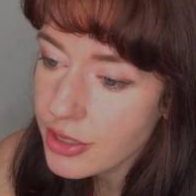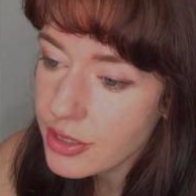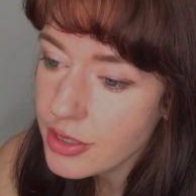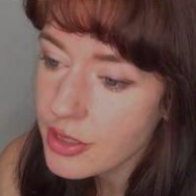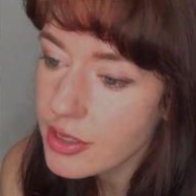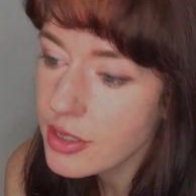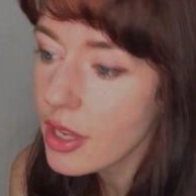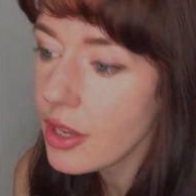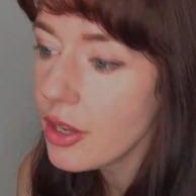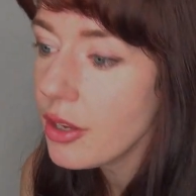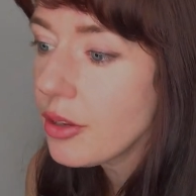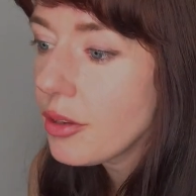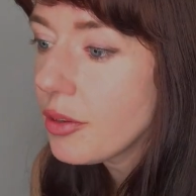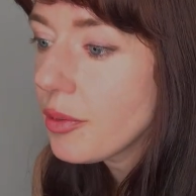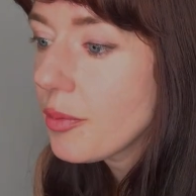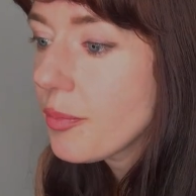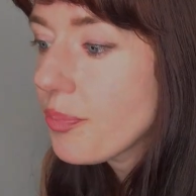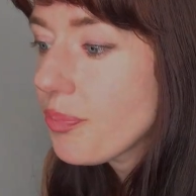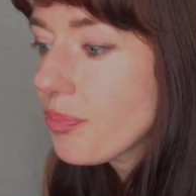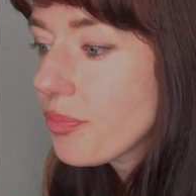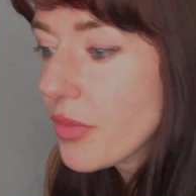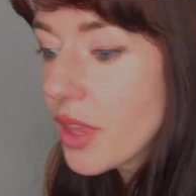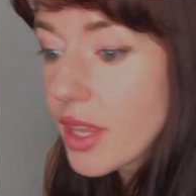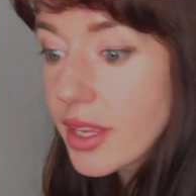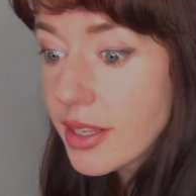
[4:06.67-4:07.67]
So
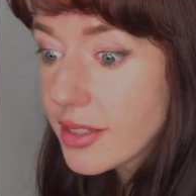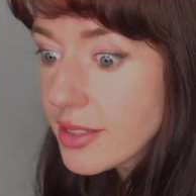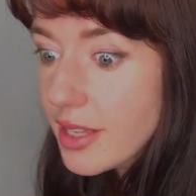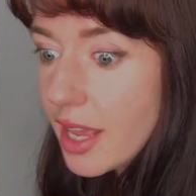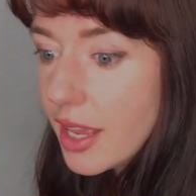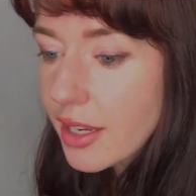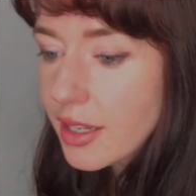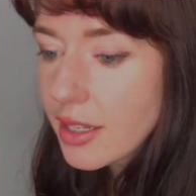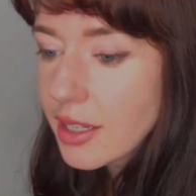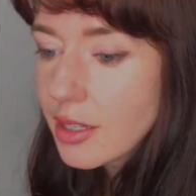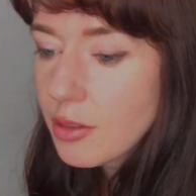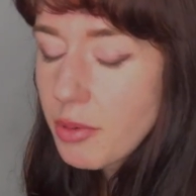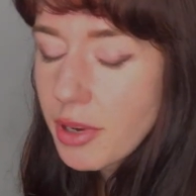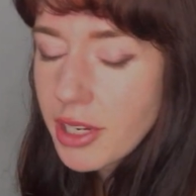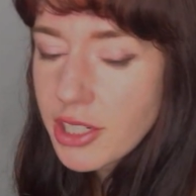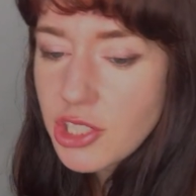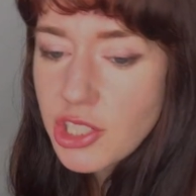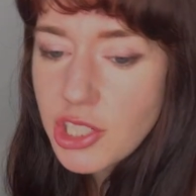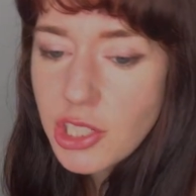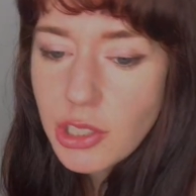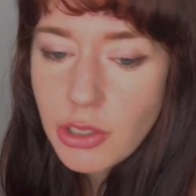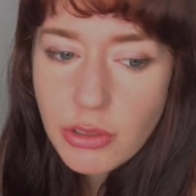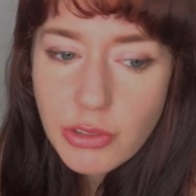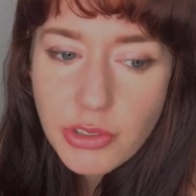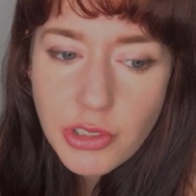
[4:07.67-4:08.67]
exactly where
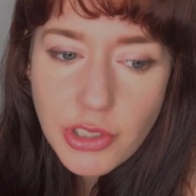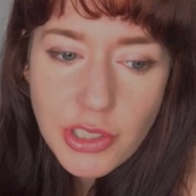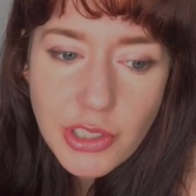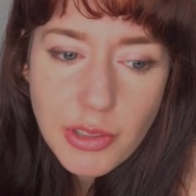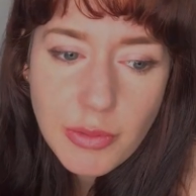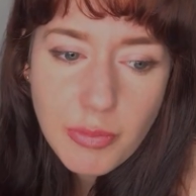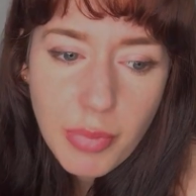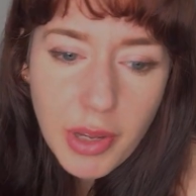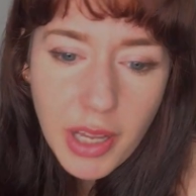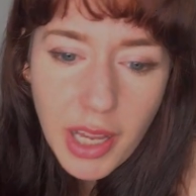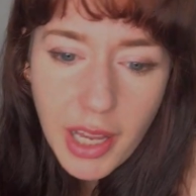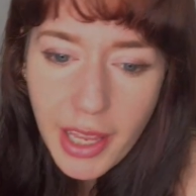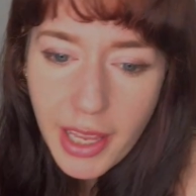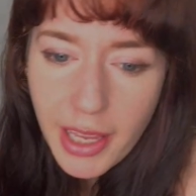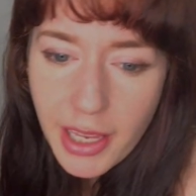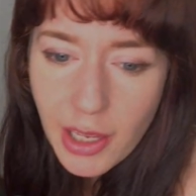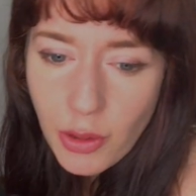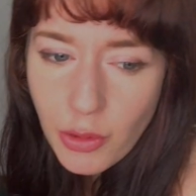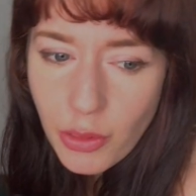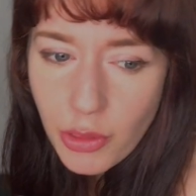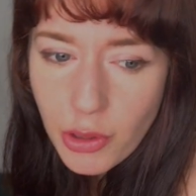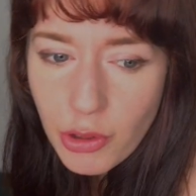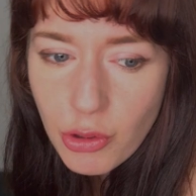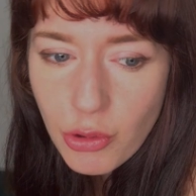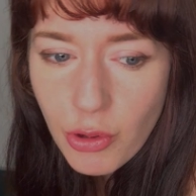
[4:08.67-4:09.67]
children play
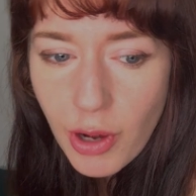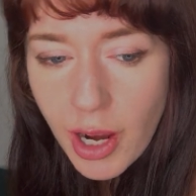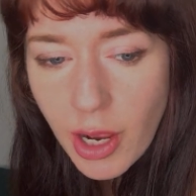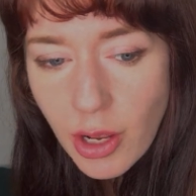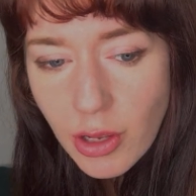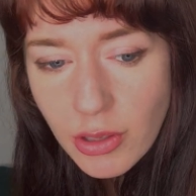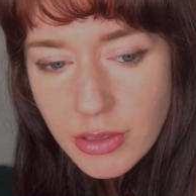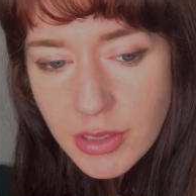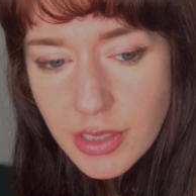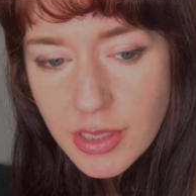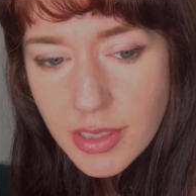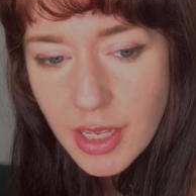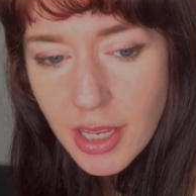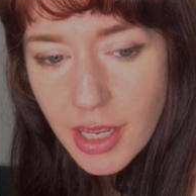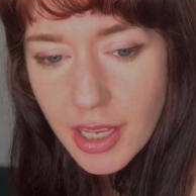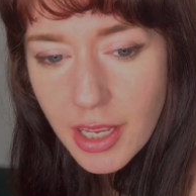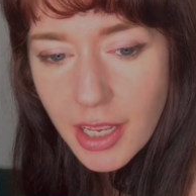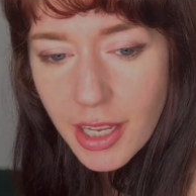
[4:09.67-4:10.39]
on the grounds